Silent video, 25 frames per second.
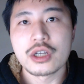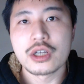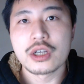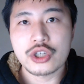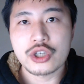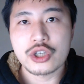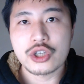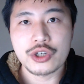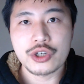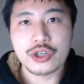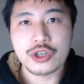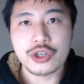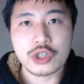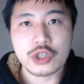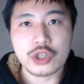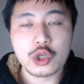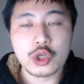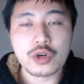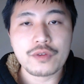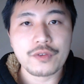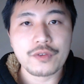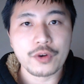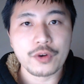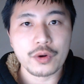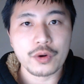to your
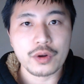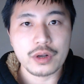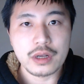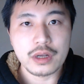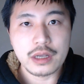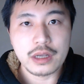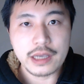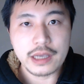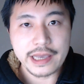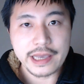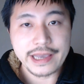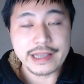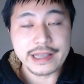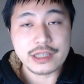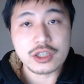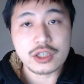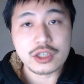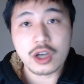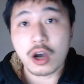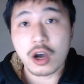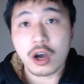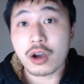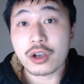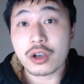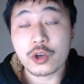server, it's
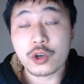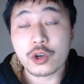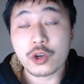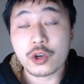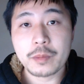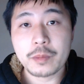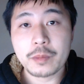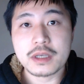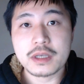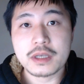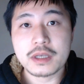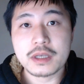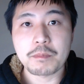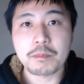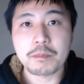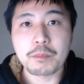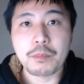encrypted,